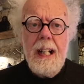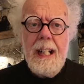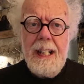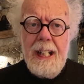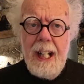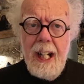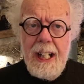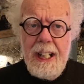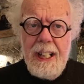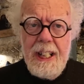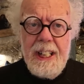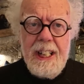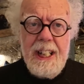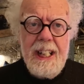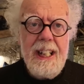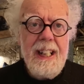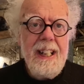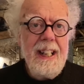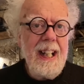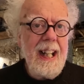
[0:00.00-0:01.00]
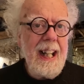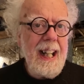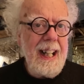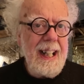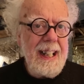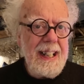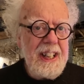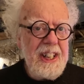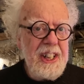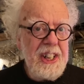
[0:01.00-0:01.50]

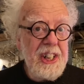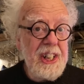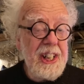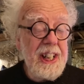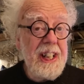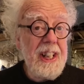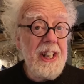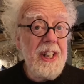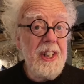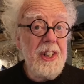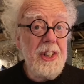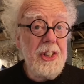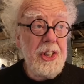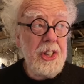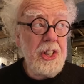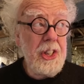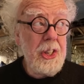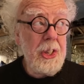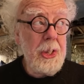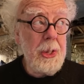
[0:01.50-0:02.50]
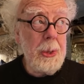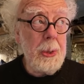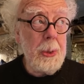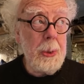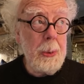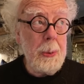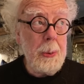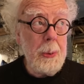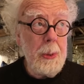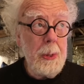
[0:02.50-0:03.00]

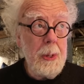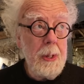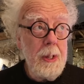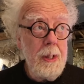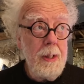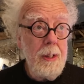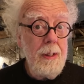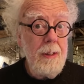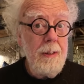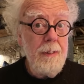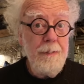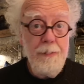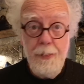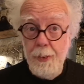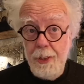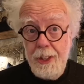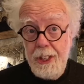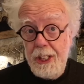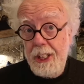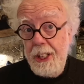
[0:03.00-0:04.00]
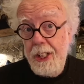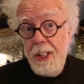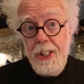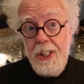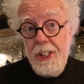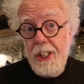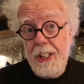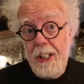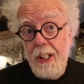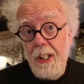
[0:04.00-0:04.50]
1982, 40
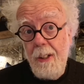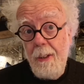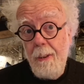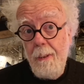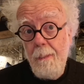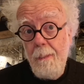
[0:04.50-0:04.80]
years ago